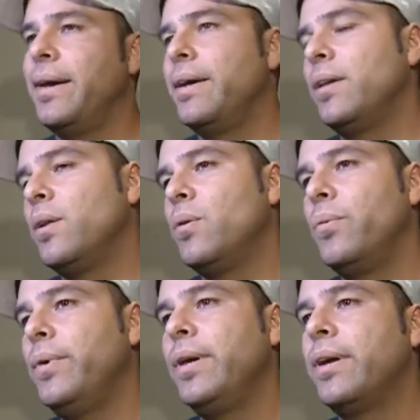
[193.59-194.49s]

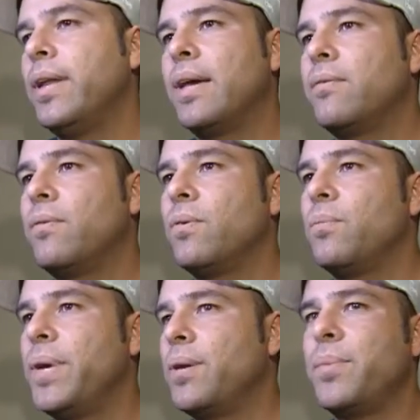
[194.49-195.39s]
we couldn't ask for
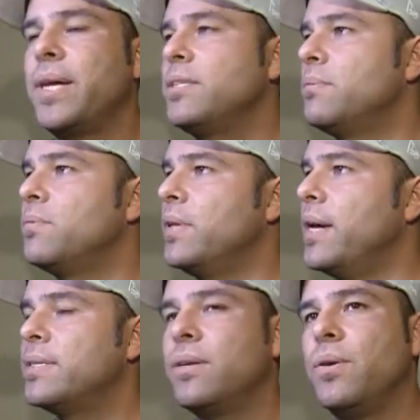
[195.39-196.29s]
better matchups with
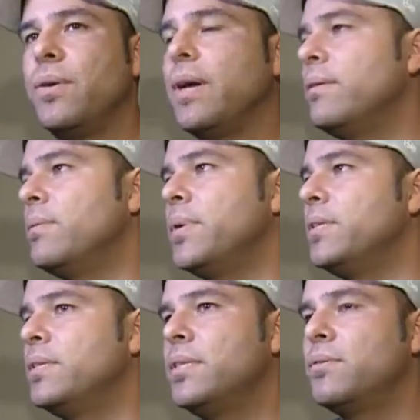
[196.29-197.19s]
guys that are going out there
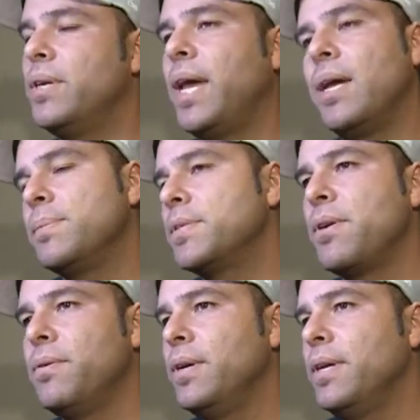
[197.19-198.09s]
pitching these three games.
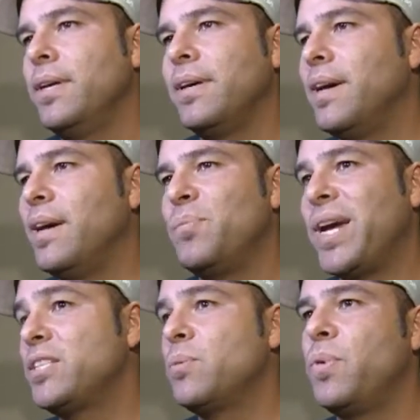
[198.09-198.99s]
So,
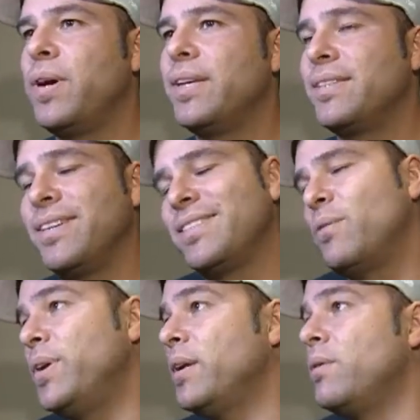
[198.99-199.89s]
matchup-wise, like I
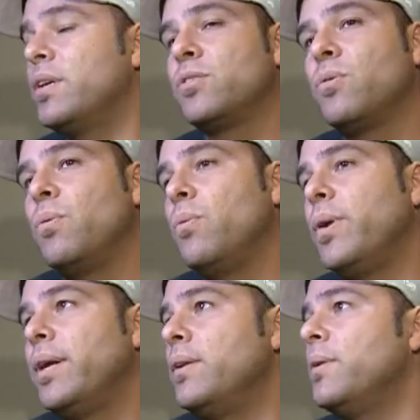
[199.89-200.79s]
said, we can only control what
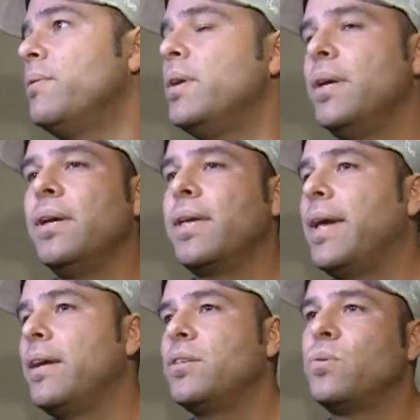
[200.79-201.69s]
we can do.
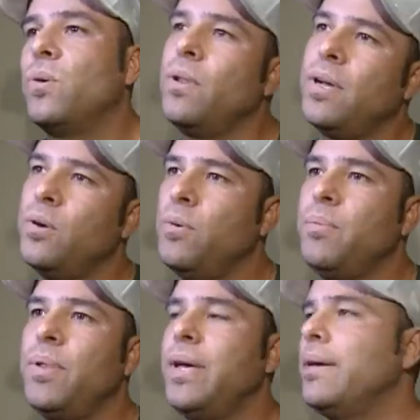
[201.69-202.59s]
Can't control who we
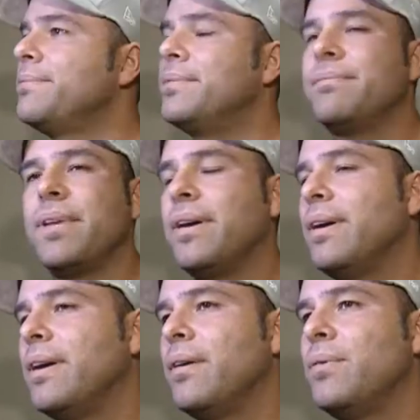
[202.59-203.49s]
play.
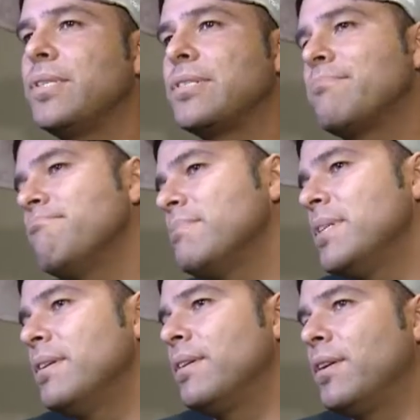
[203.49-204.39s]
I wish,
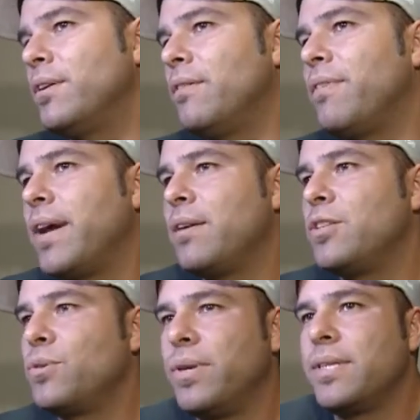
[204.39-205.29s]
if I had
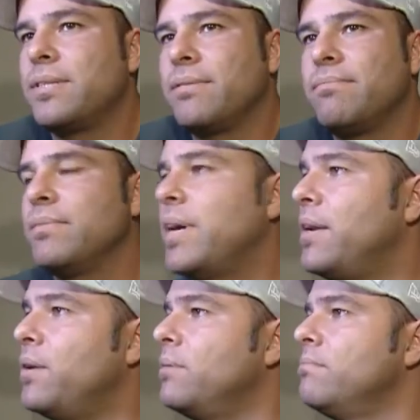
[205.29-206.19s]
a choice,
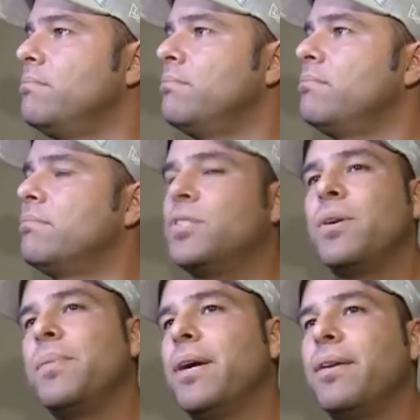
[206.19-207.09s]
I don't.
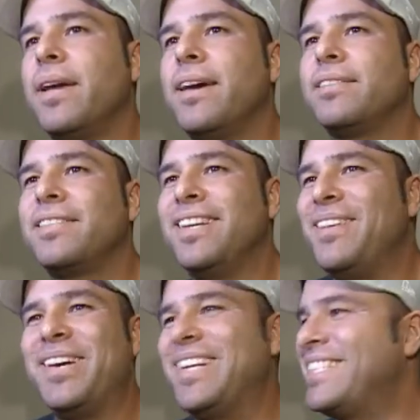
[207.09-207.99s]
So I'm not going to ask.
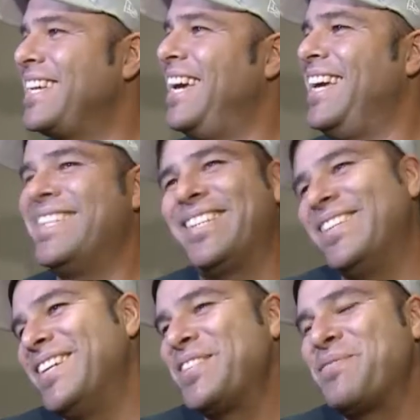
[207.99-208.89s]
I'm not going to say.
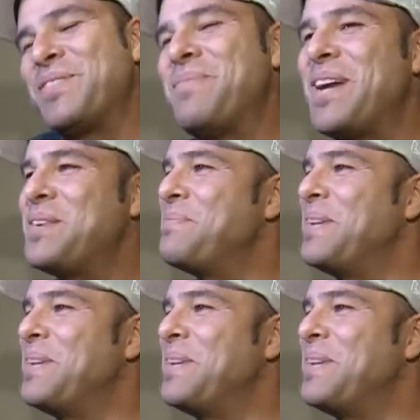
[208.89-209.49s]
So it doesn't really matter to